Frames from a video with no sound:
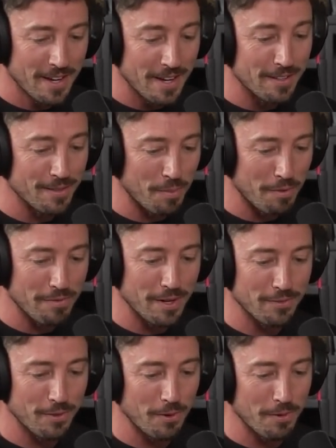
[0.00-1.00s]
is a
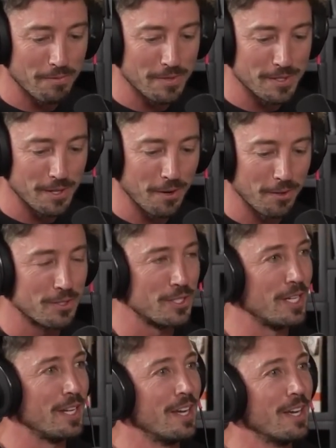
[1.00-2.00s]
professor of
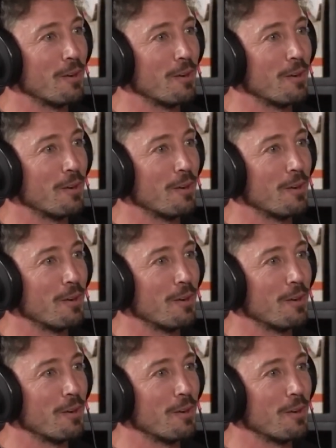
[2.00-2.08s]
physiology,